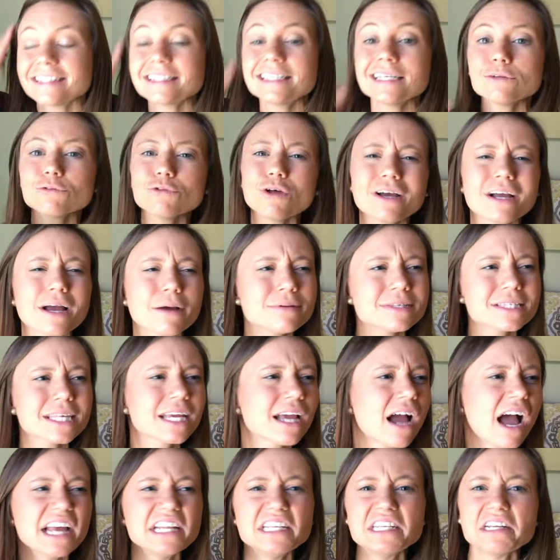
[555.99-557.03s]
See, look, I was
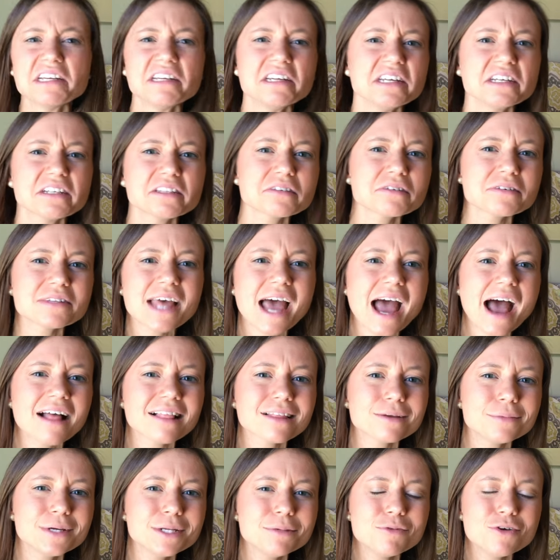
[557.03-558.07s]
like, I didn't answer the
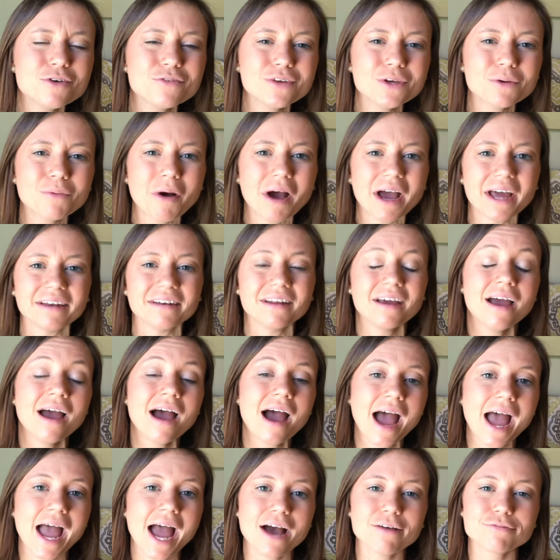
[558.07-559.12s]
Halloween movie one.
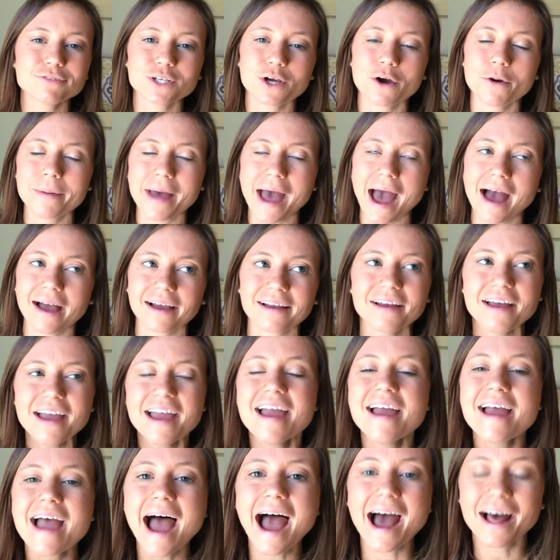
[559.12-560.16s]
I have to go back.
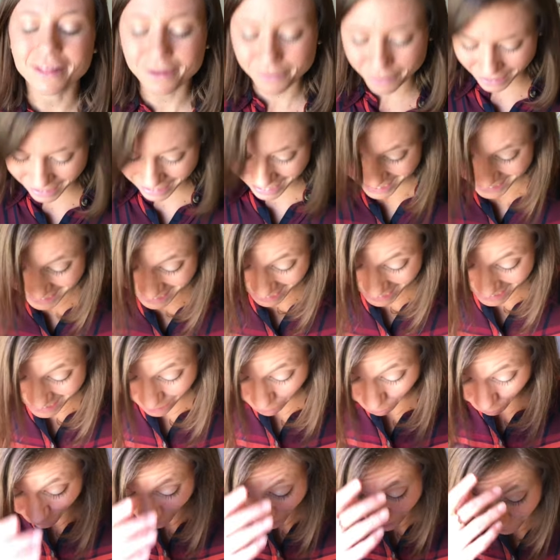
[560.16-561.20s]
Halloween, it says
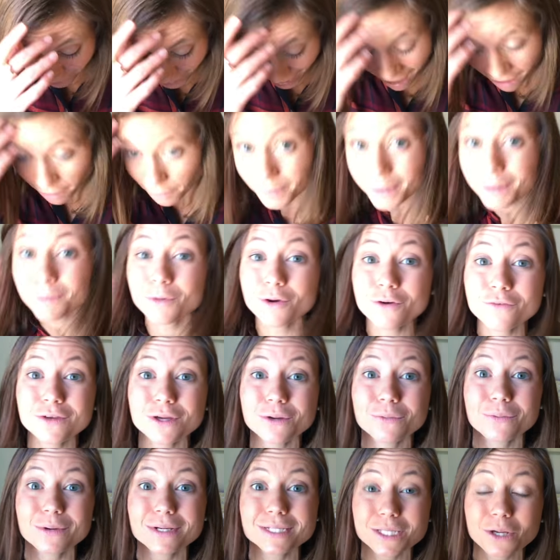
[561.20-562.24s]
favorite Halloween
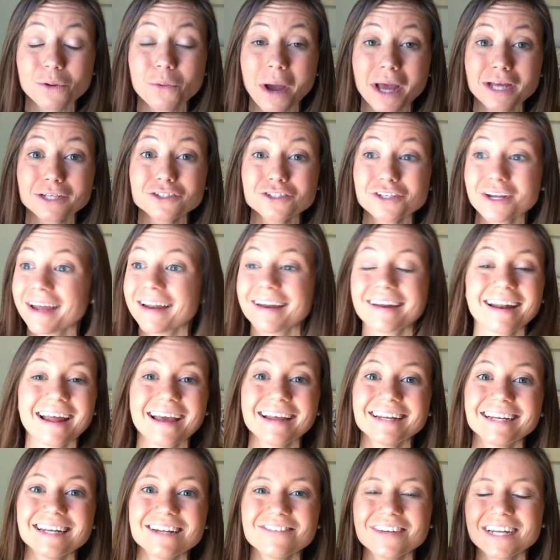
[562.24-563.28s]
movie was a question and
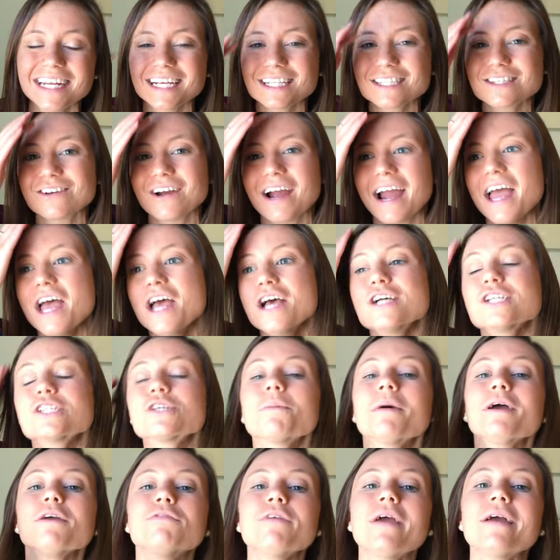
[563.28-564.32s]
I didn't even answer it.
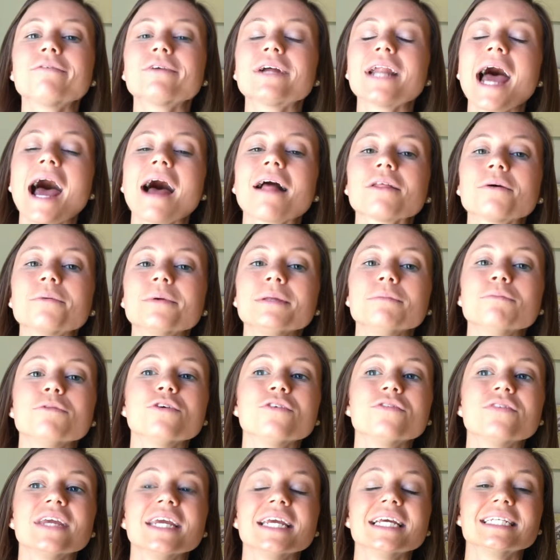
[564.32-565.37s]
So my favorite Halloween
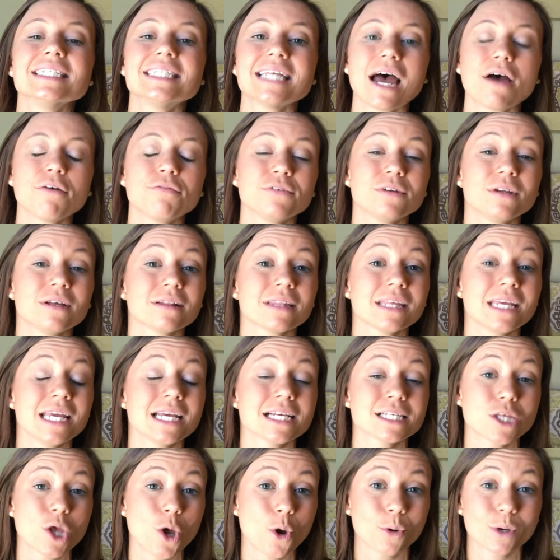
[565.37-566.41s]
movie definitely
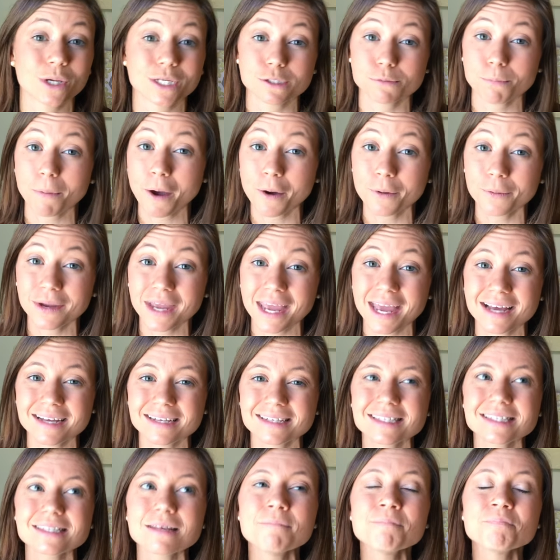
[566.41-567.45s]
is Hocus
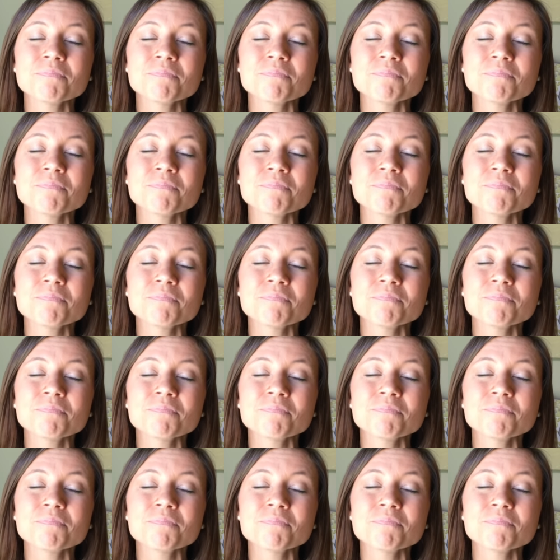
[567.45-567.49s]
Pocus.